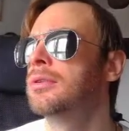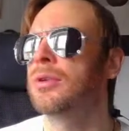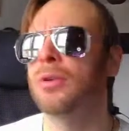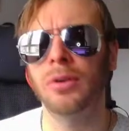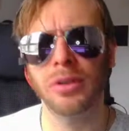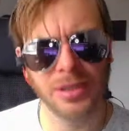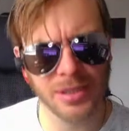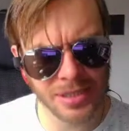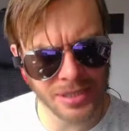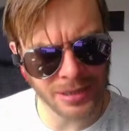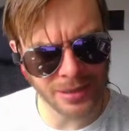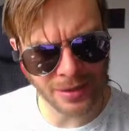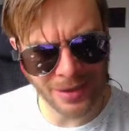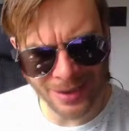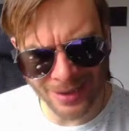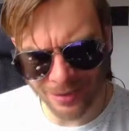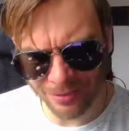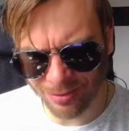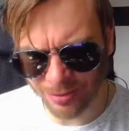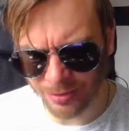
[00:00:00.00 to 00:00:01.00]
what is it, the
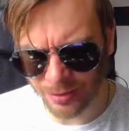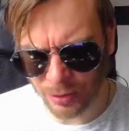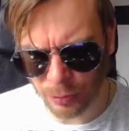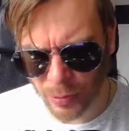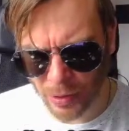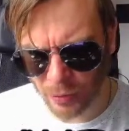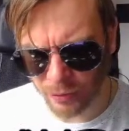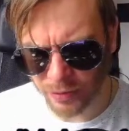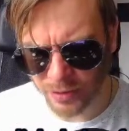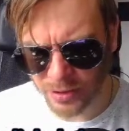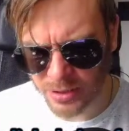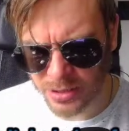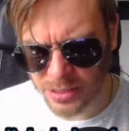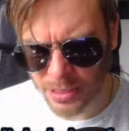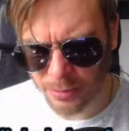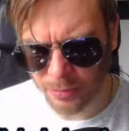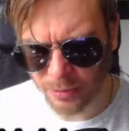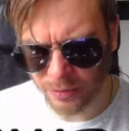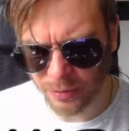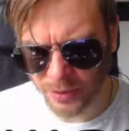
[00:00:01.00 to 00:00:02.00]
8th or the 12th of
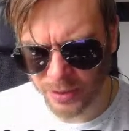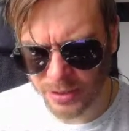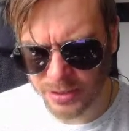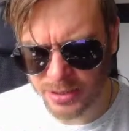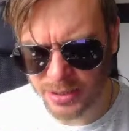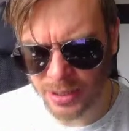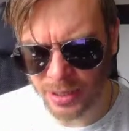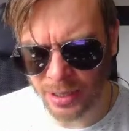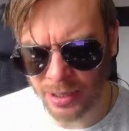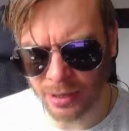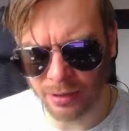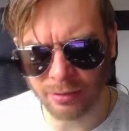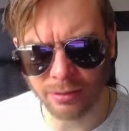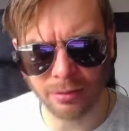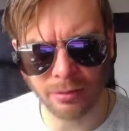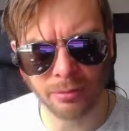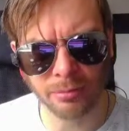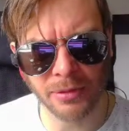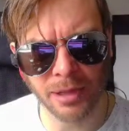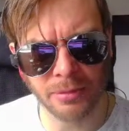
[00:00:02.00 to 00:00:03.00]
December? I think it's the 8th.
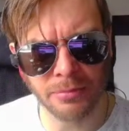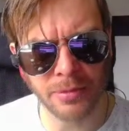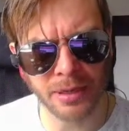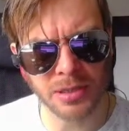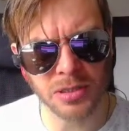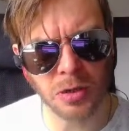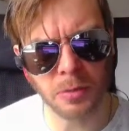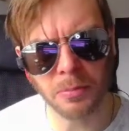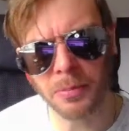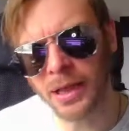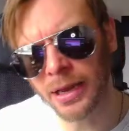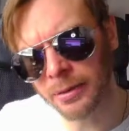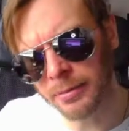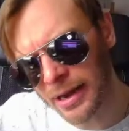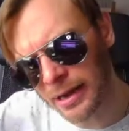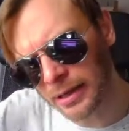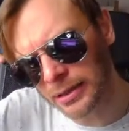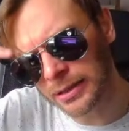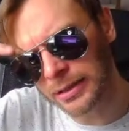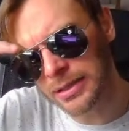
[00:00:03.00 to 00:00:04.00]
Getting mixed up.
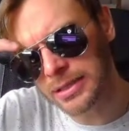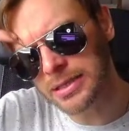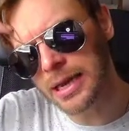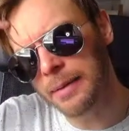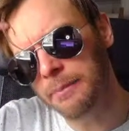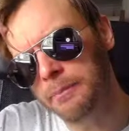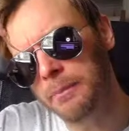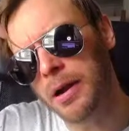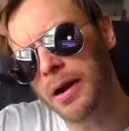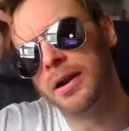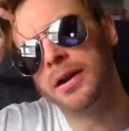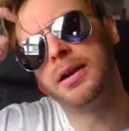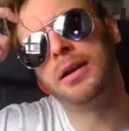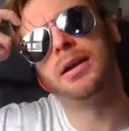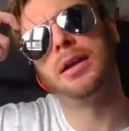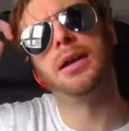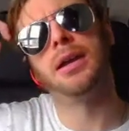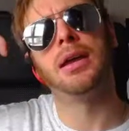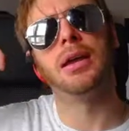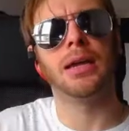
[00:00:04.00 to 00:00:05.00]
Anyway, early December.
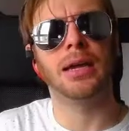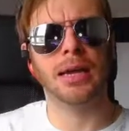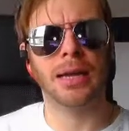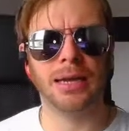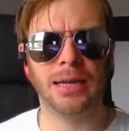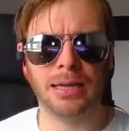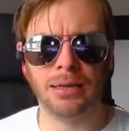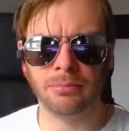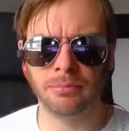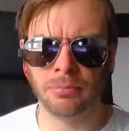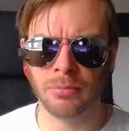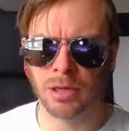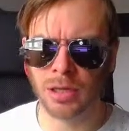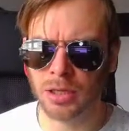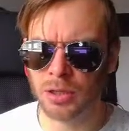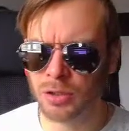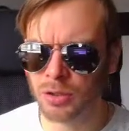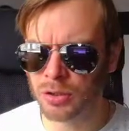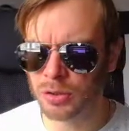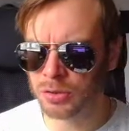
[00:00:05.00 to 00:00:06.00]

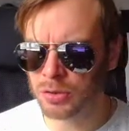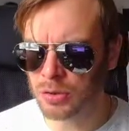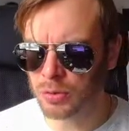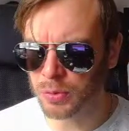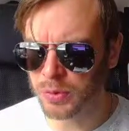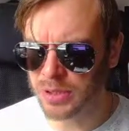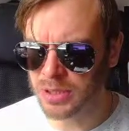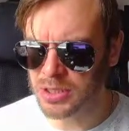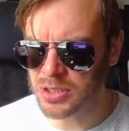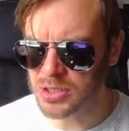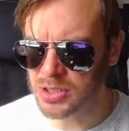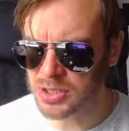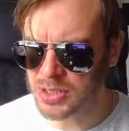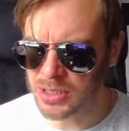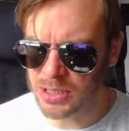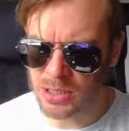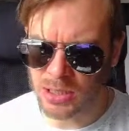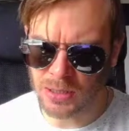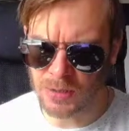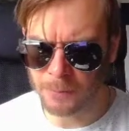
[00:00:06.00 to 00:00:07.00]
You're going to
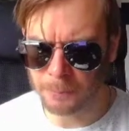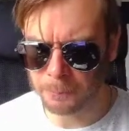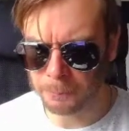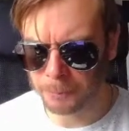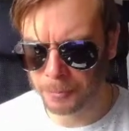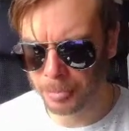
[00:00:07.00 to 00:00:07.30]
see...